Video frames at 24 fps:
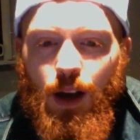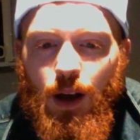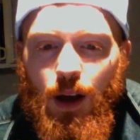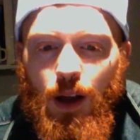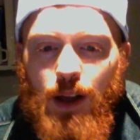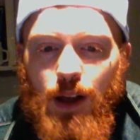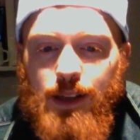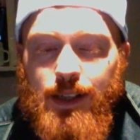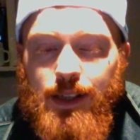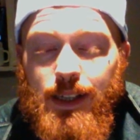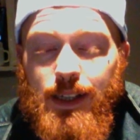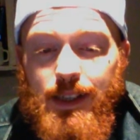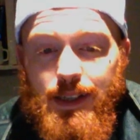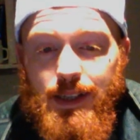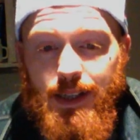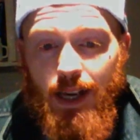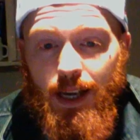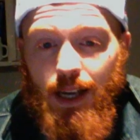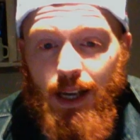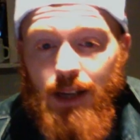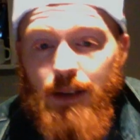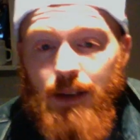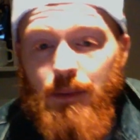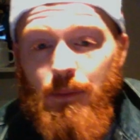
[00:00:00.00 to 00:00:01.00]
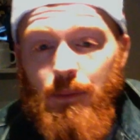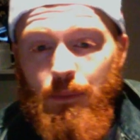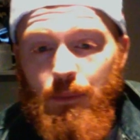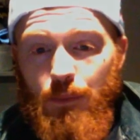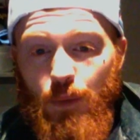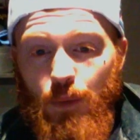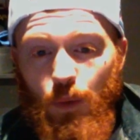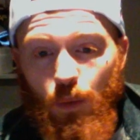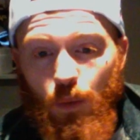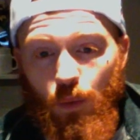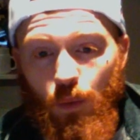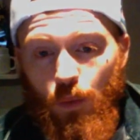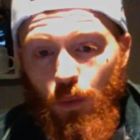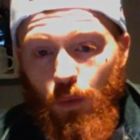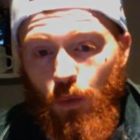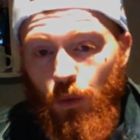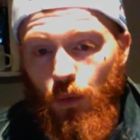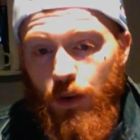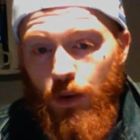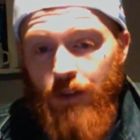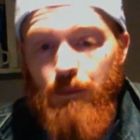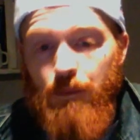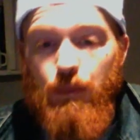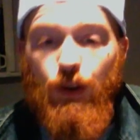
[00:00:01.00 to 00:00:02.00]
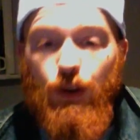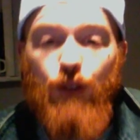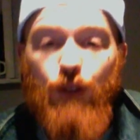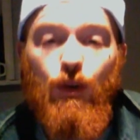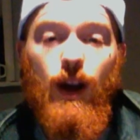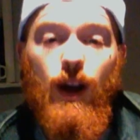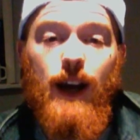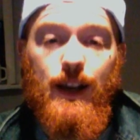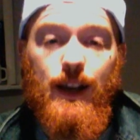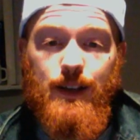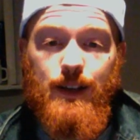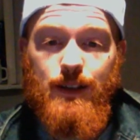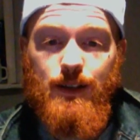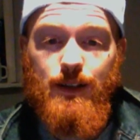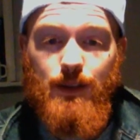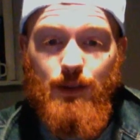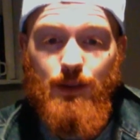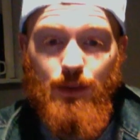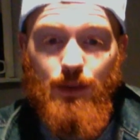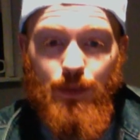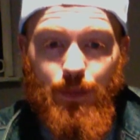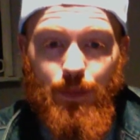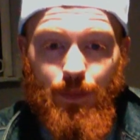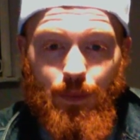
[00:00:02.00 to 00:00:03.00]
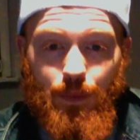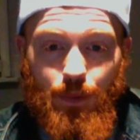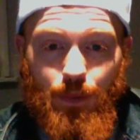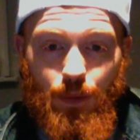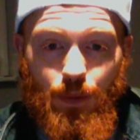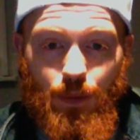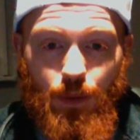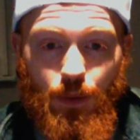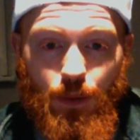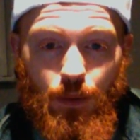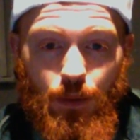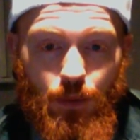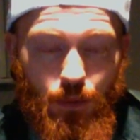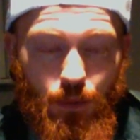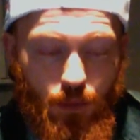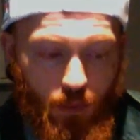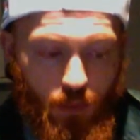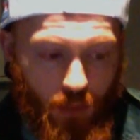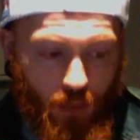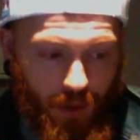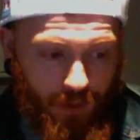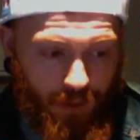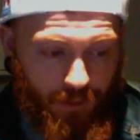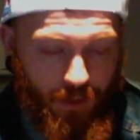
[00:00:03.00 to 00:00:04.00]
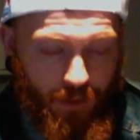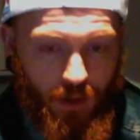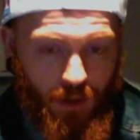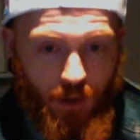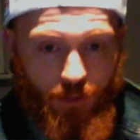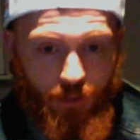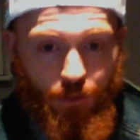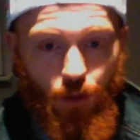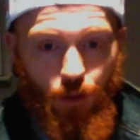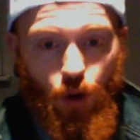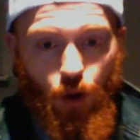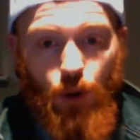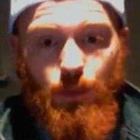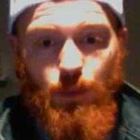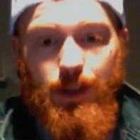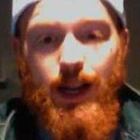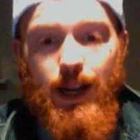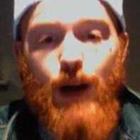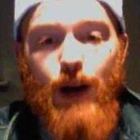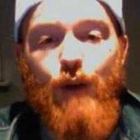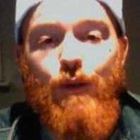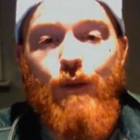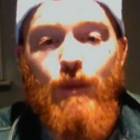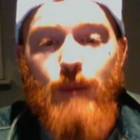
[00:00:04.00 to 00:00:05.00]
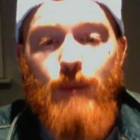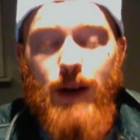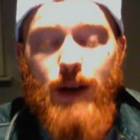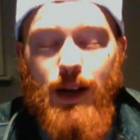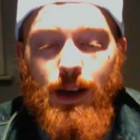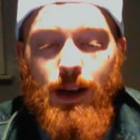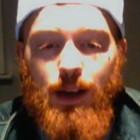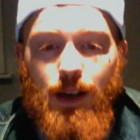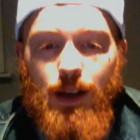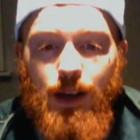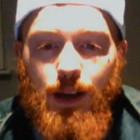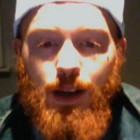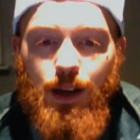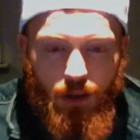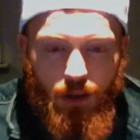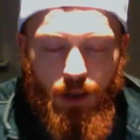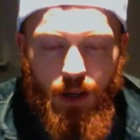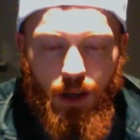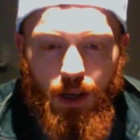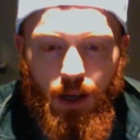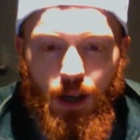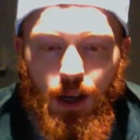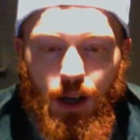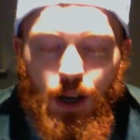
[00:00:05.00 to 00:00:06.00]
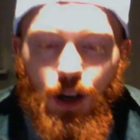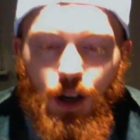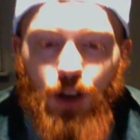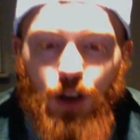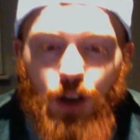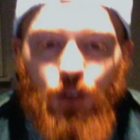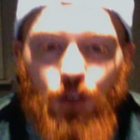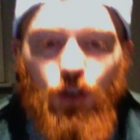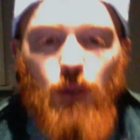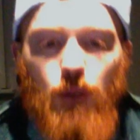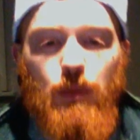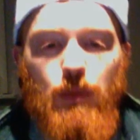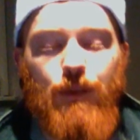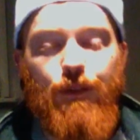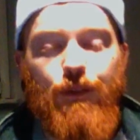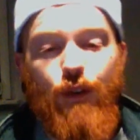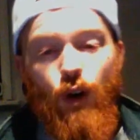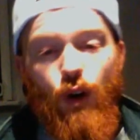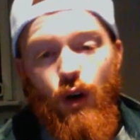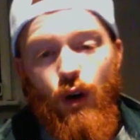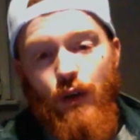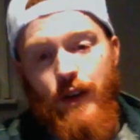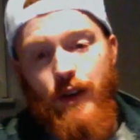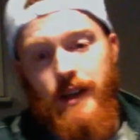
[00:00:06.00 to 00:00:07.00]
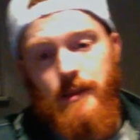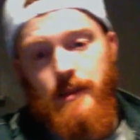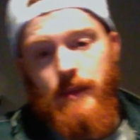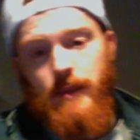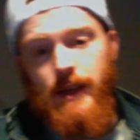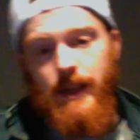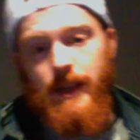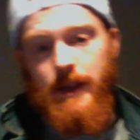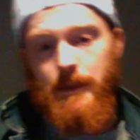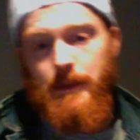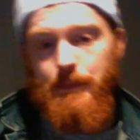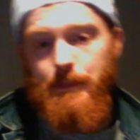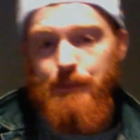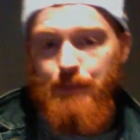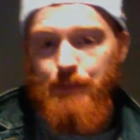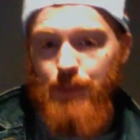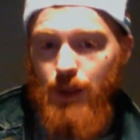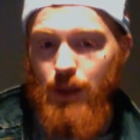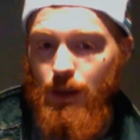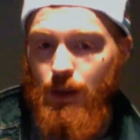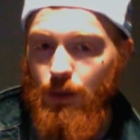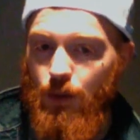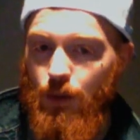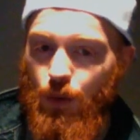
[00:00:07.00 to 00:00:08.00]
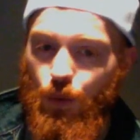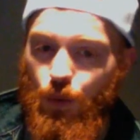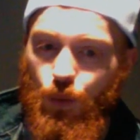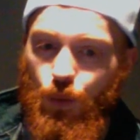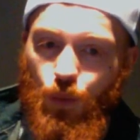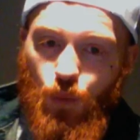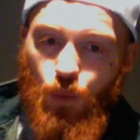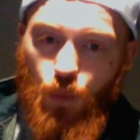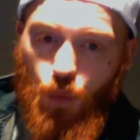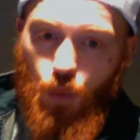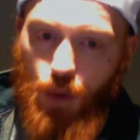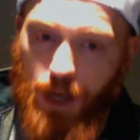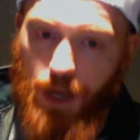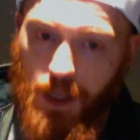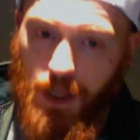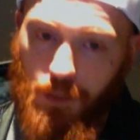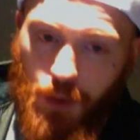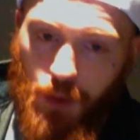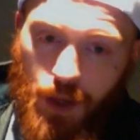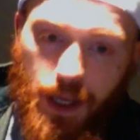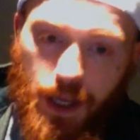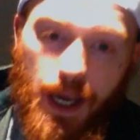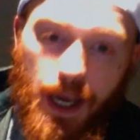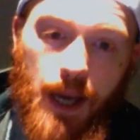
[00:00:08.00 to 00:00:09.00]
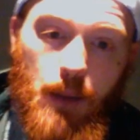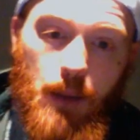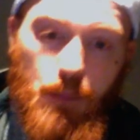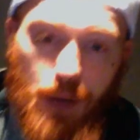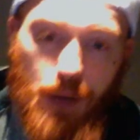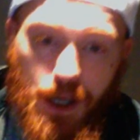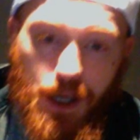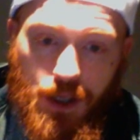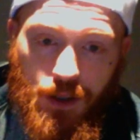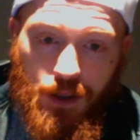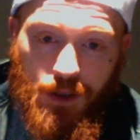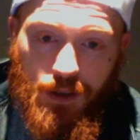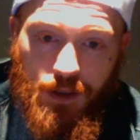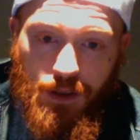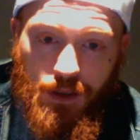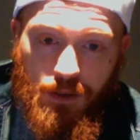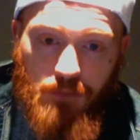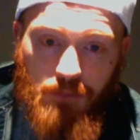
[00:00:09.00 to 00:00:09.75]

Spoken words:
Since then, we've progressed. We've formed an alphabet. So before this, mate, we communicated in pictures.